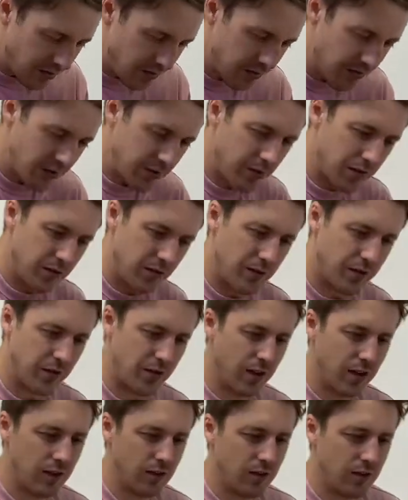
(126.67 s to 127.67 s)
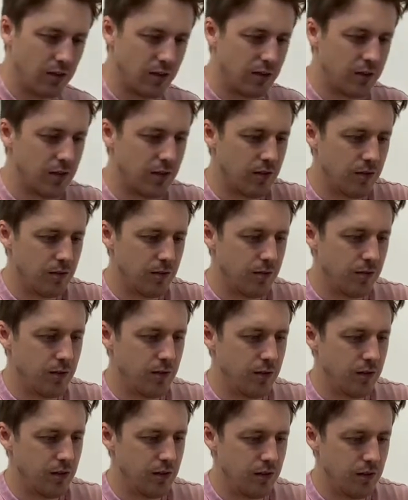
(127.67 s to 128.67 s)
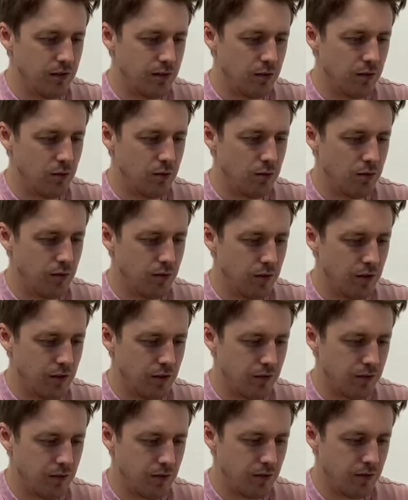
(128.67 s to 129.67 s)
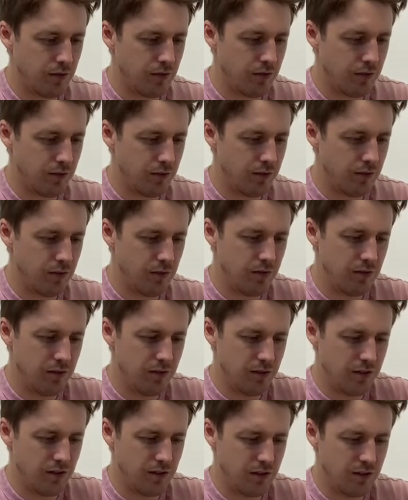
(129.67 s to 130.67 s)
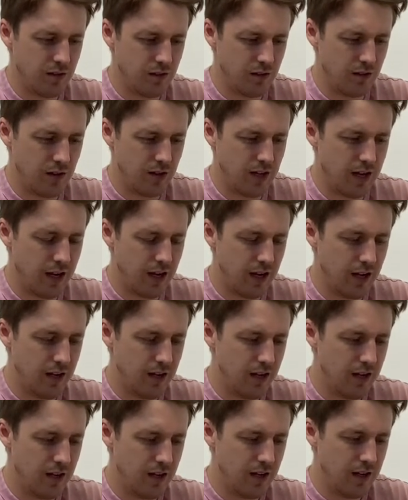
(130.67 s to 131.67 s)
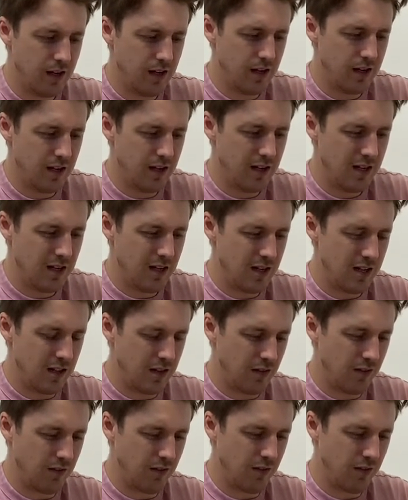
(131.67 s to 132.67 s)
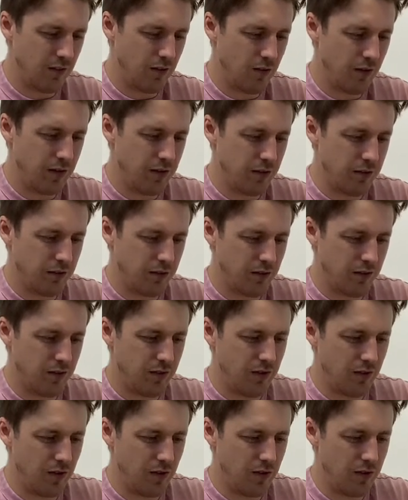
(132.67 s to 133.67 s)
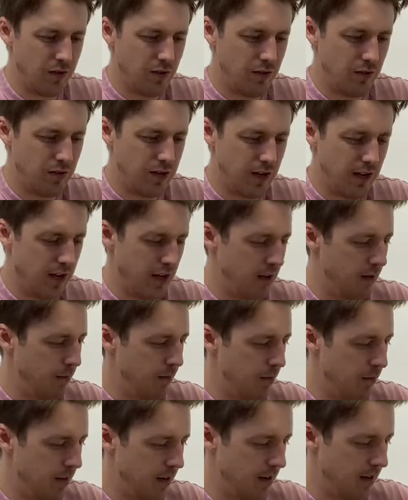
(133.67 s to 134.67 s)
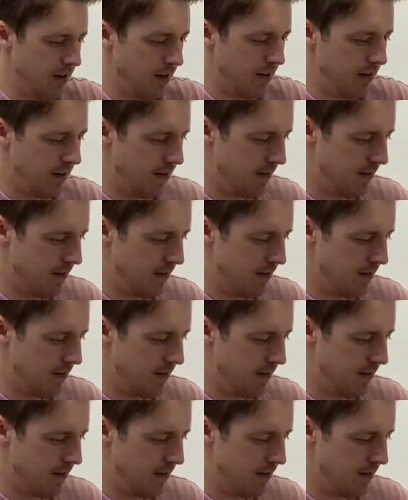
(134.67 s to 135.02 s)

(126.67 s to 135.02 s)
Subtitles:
Dude, see, look, this root is all rotten through. Look at that. The soil's so damp, man.